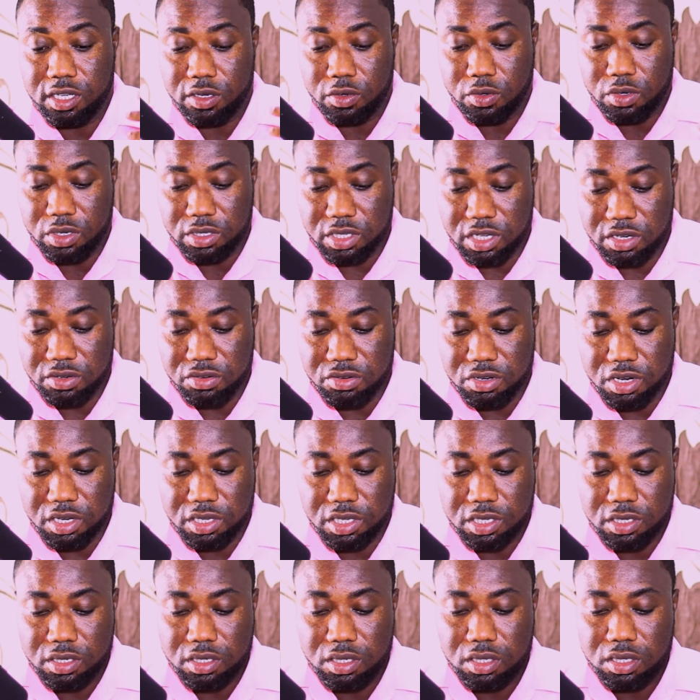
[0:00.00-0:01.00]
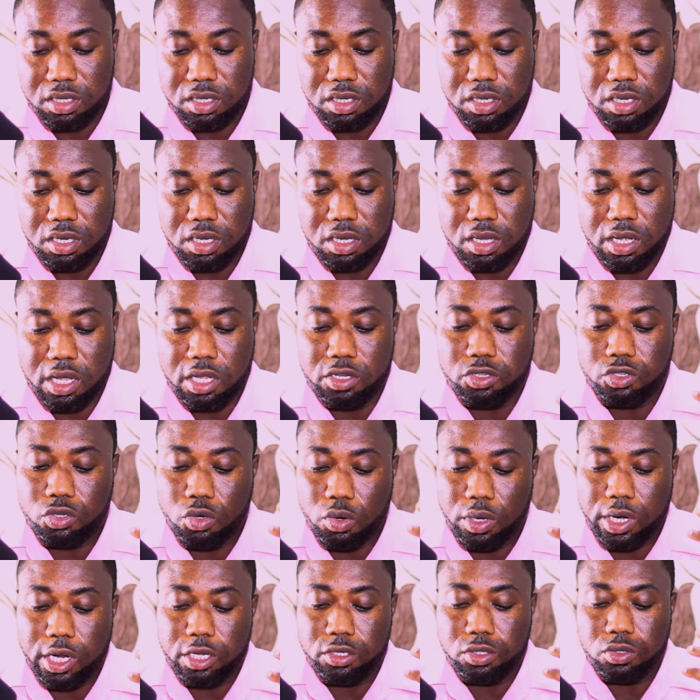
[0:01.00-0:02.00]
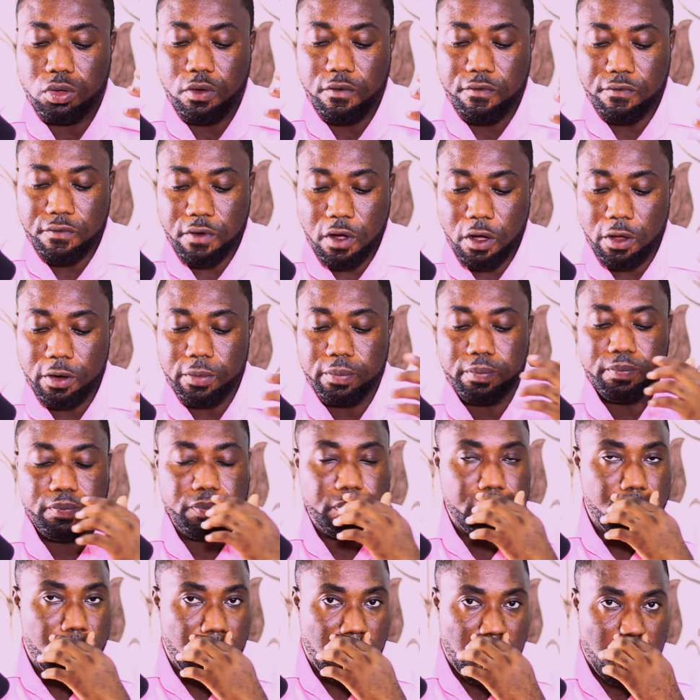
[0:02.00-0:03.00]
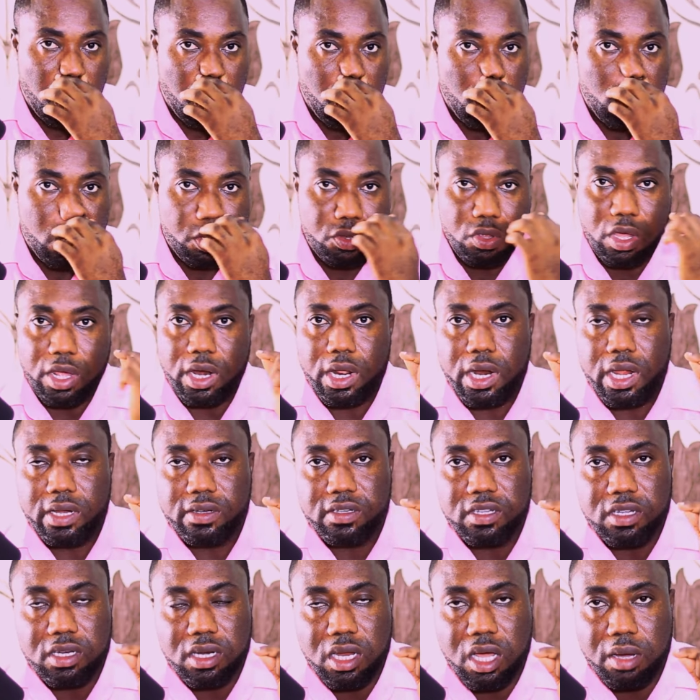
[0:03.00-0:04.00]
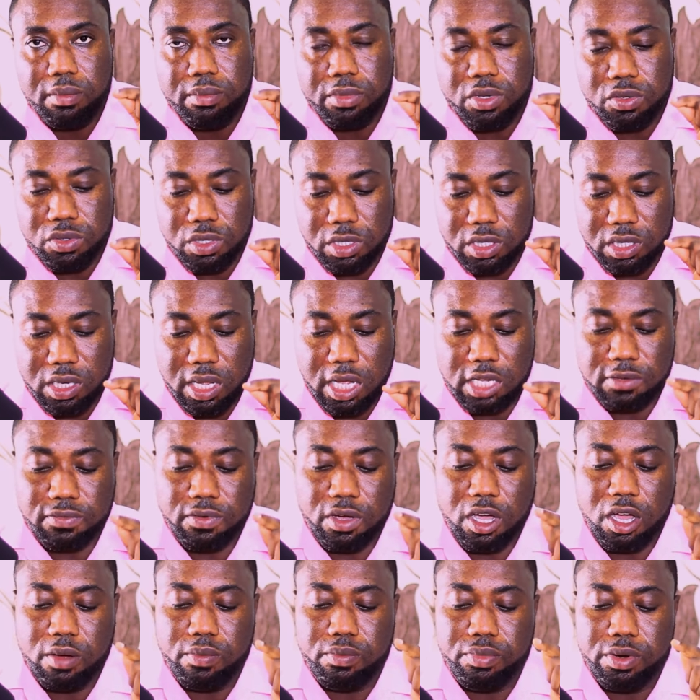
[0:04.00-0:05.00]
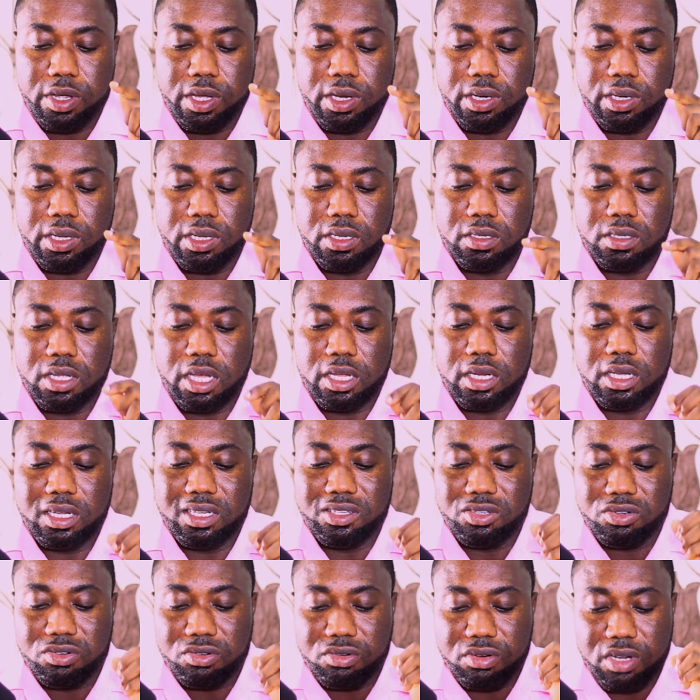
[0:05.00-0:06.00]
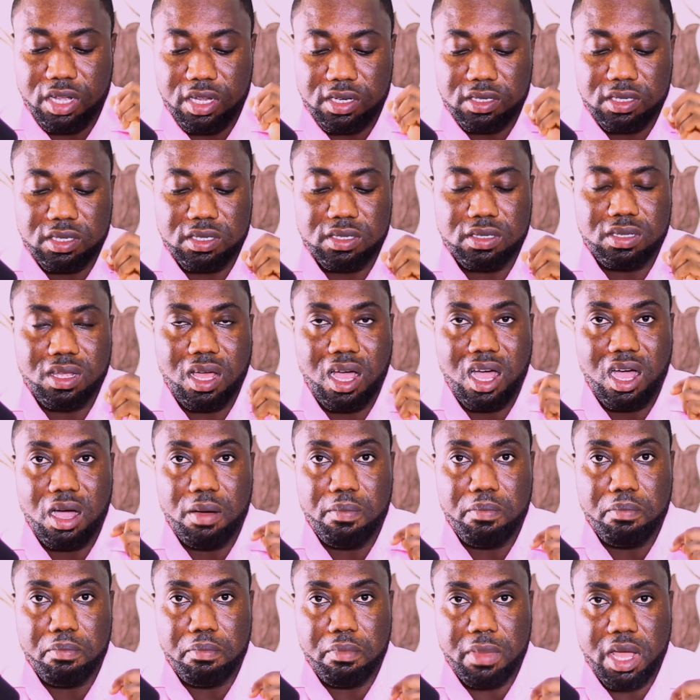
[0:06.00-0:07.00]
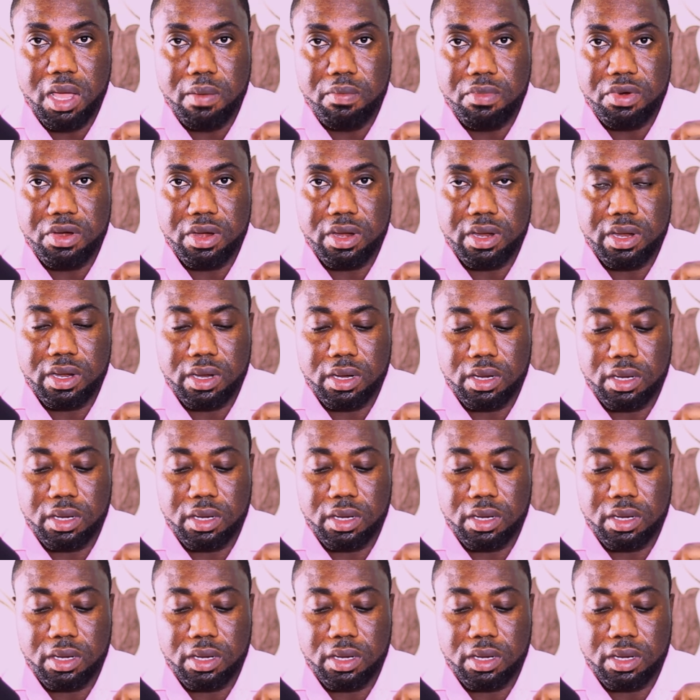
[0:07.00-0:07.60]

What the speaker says: and concentration, and so on and so forth. So another thing that music does for our brain is that it strengthens our memory.